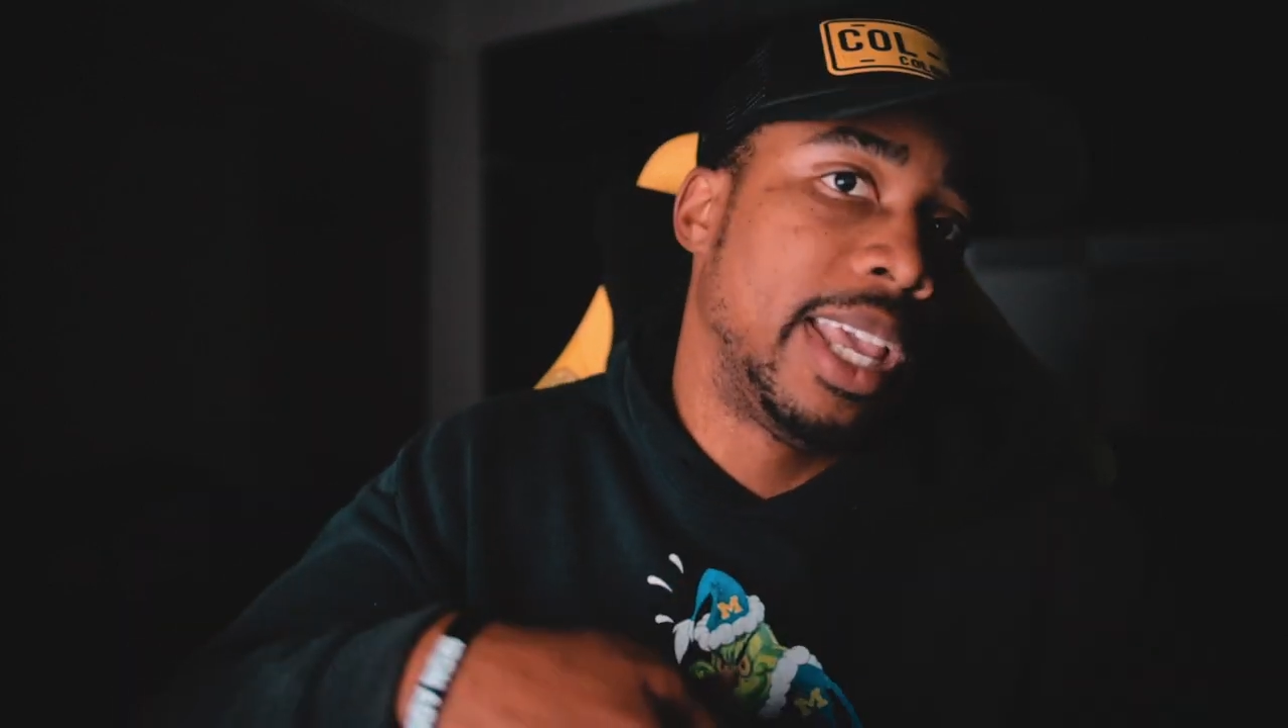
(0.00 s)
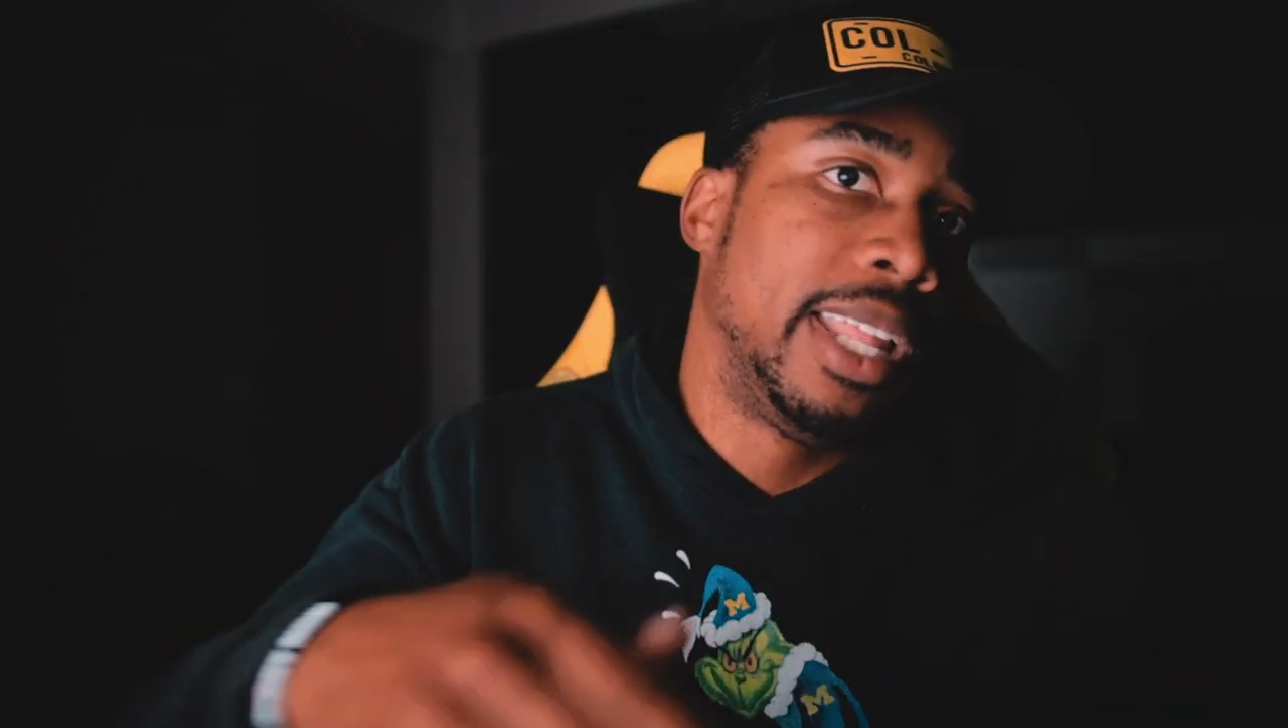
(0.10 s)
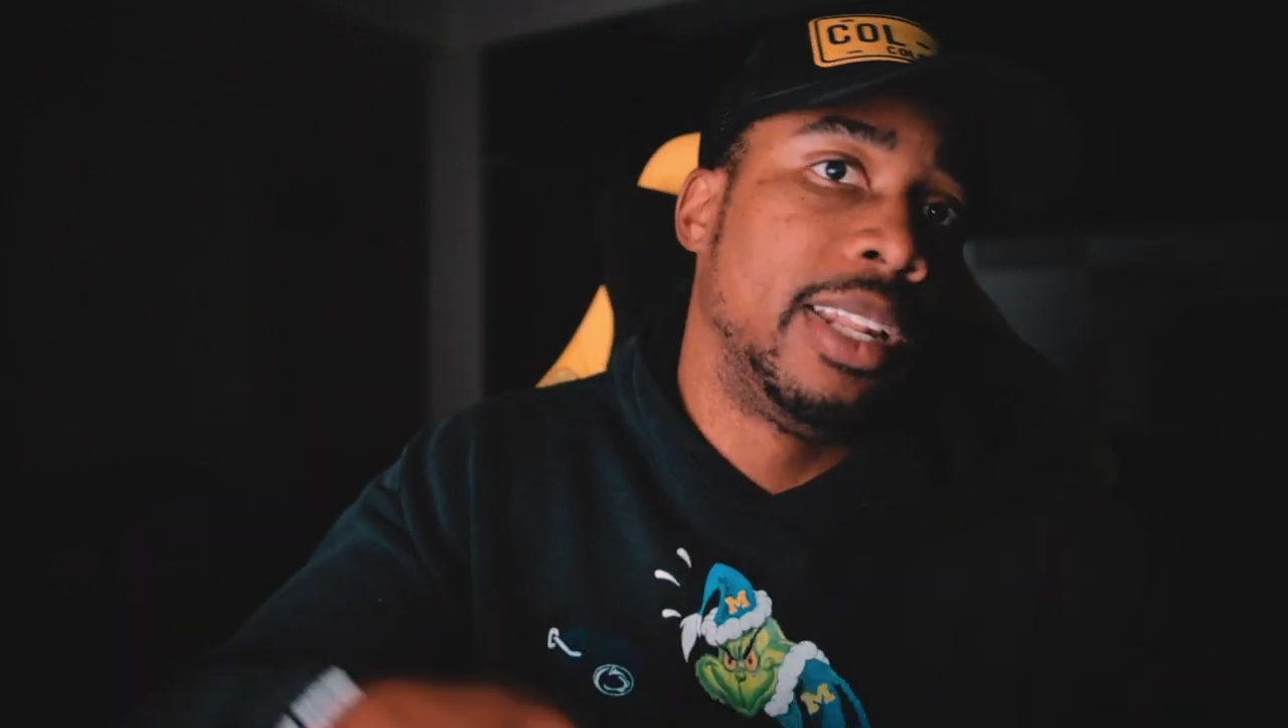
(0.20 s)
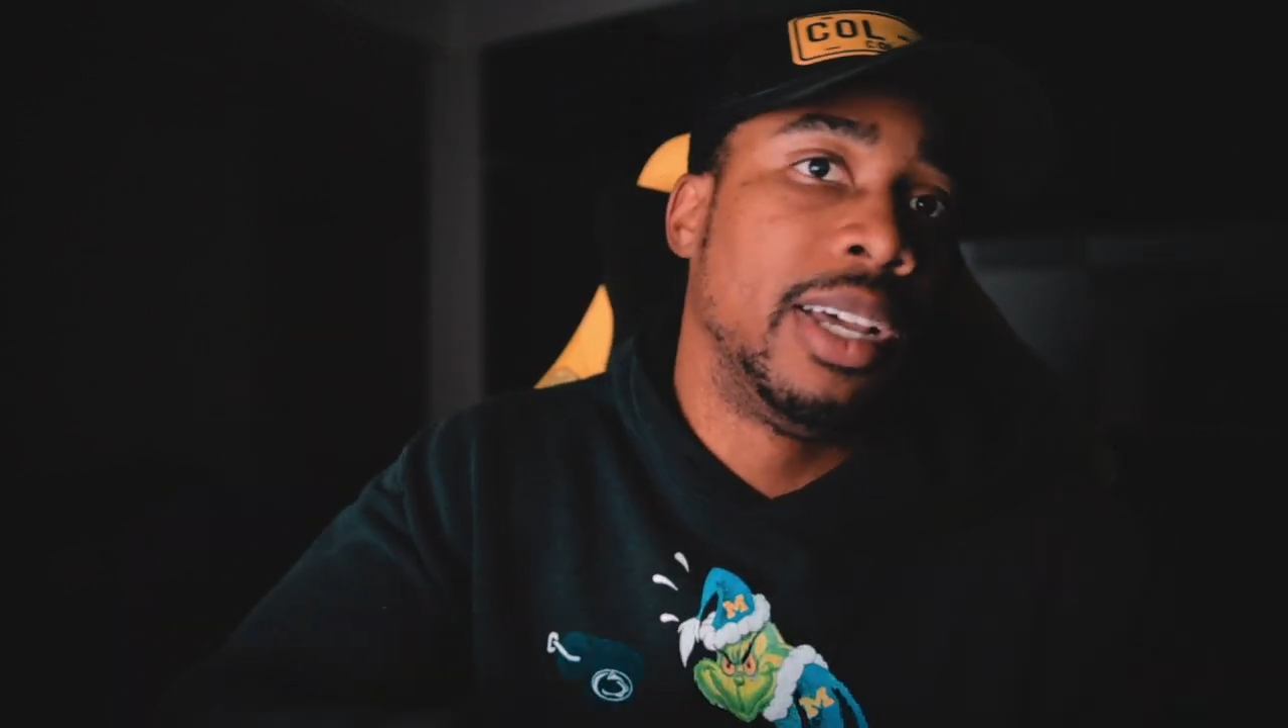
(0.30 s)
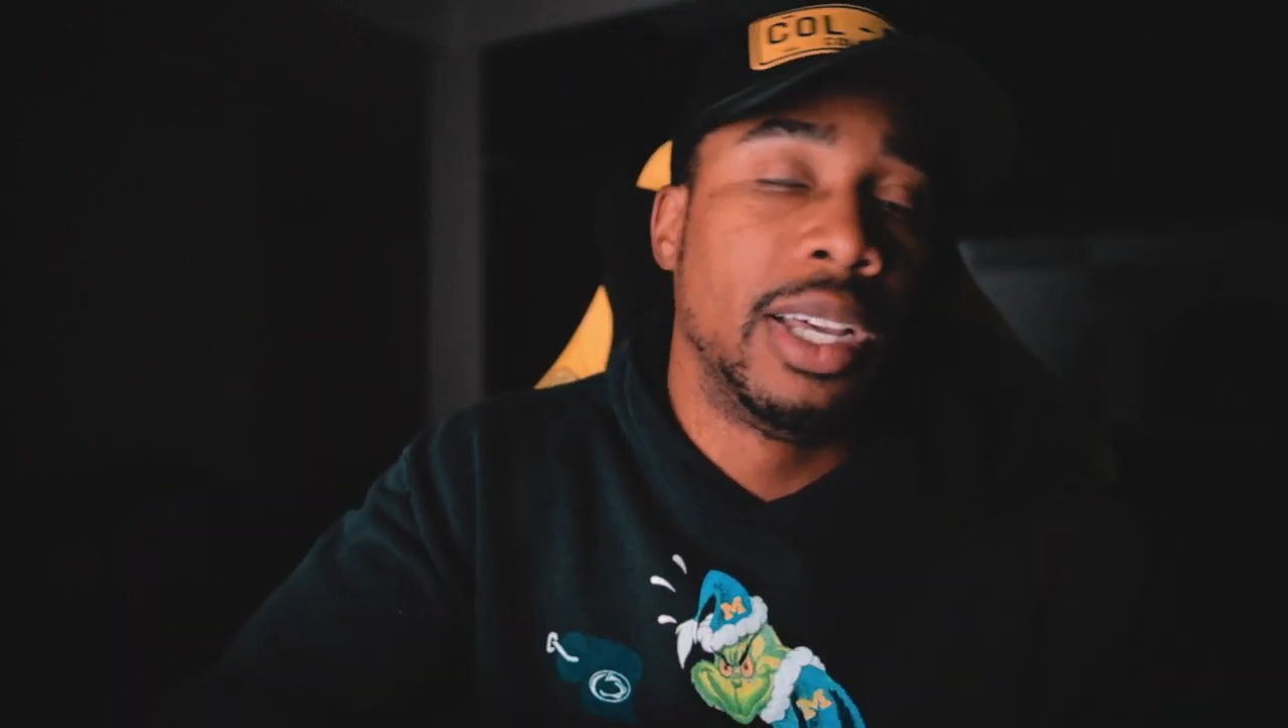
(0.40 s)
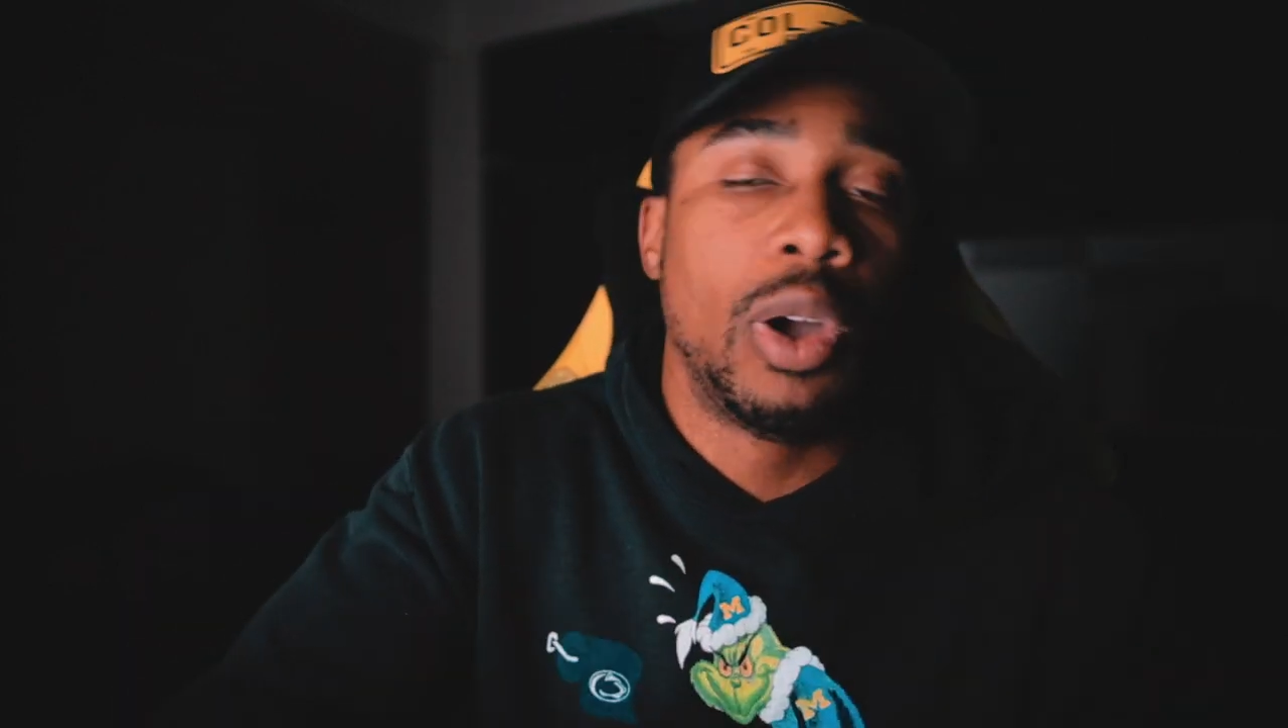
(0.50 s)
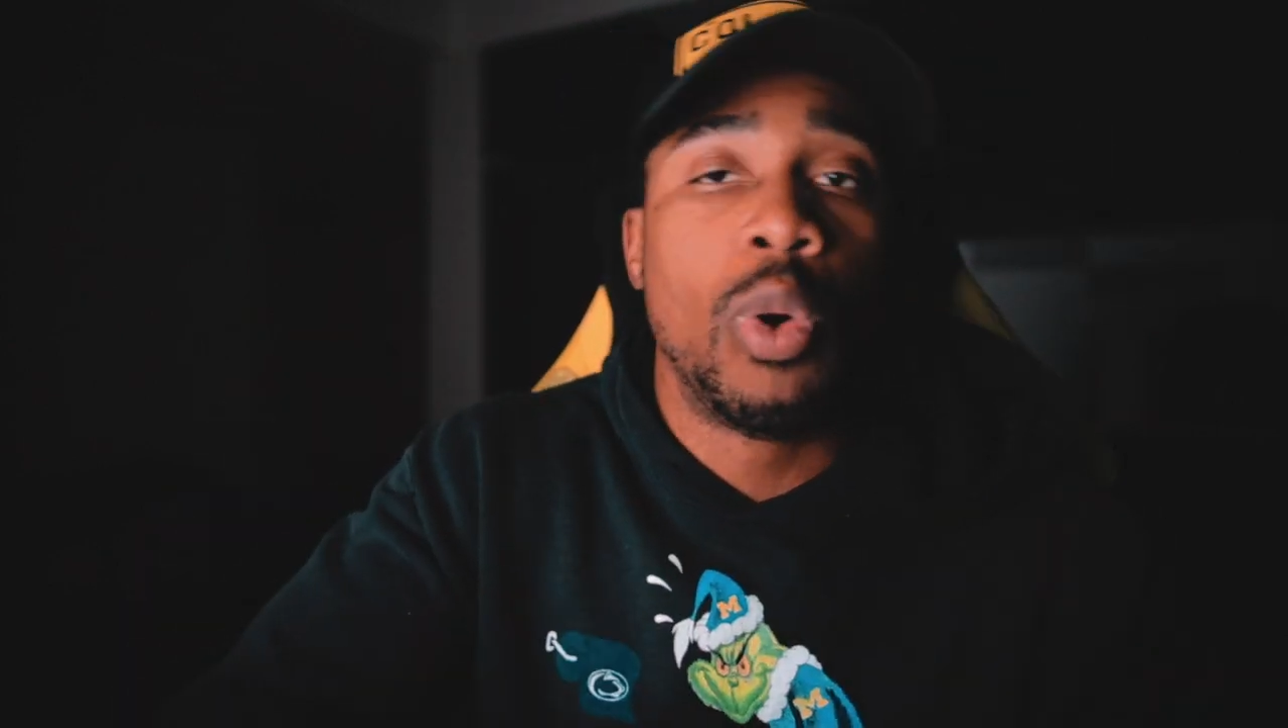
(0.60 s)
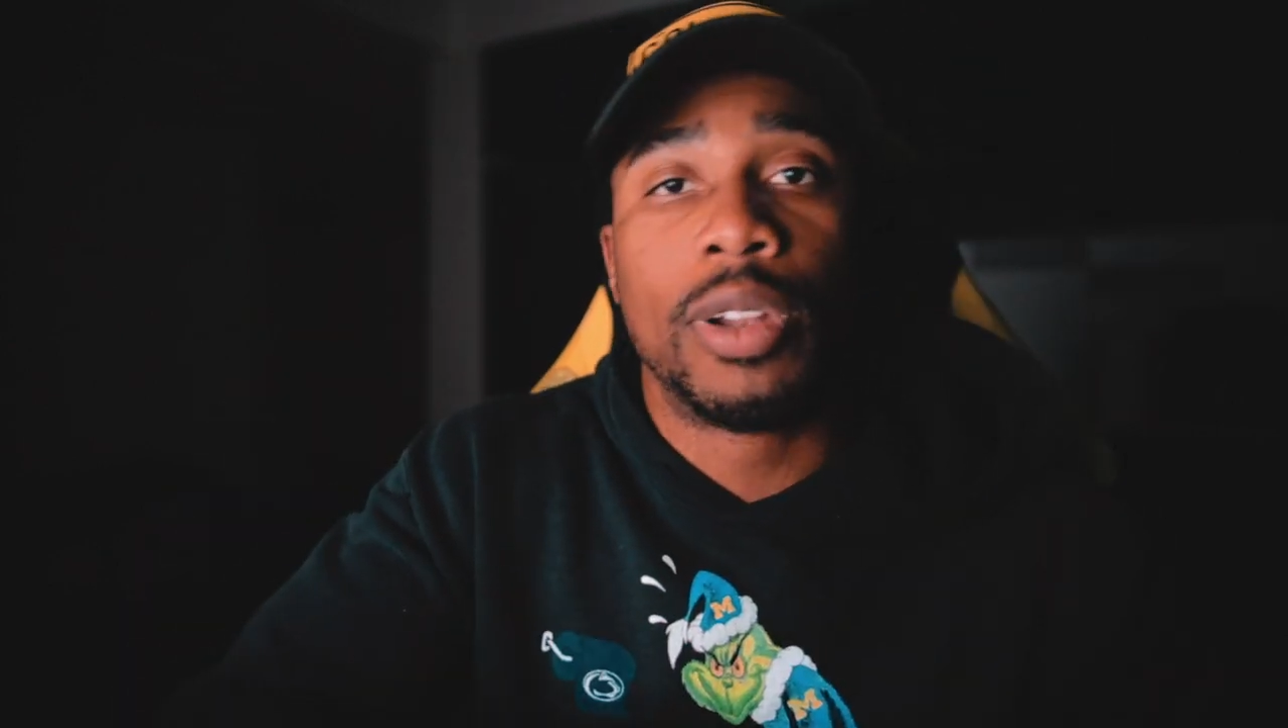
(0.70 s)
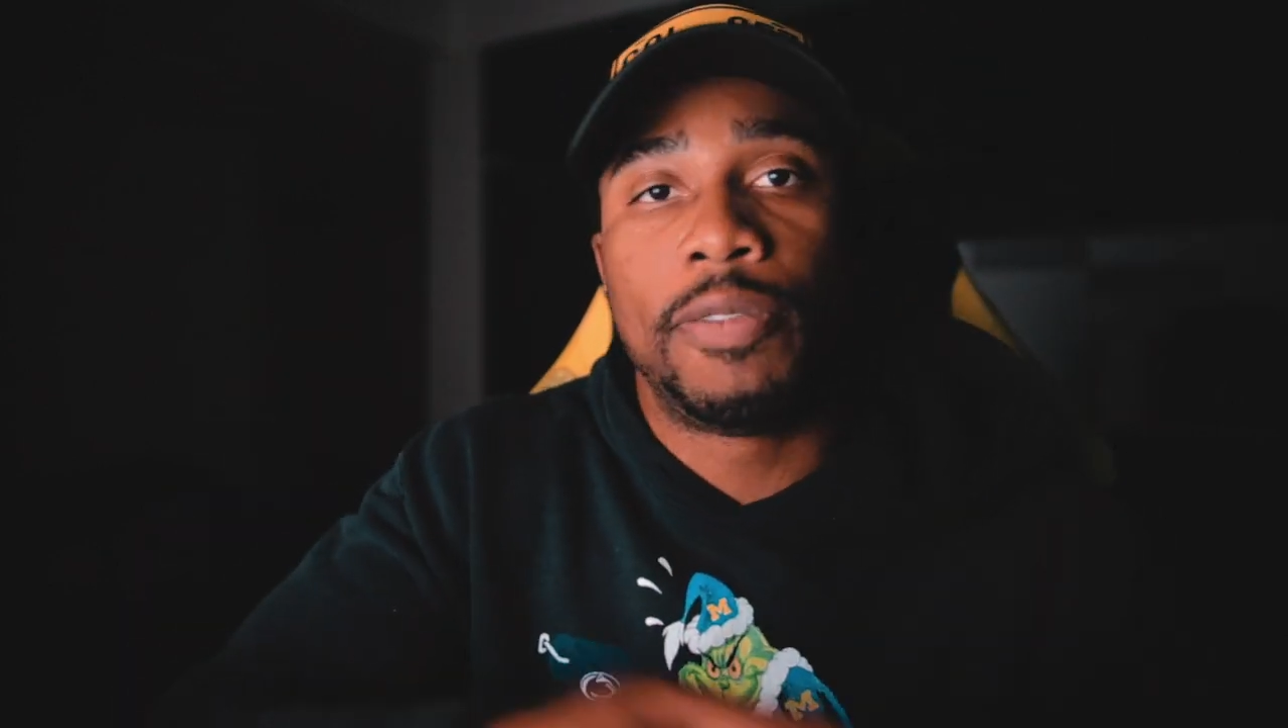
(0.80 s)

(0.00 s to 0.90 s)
in order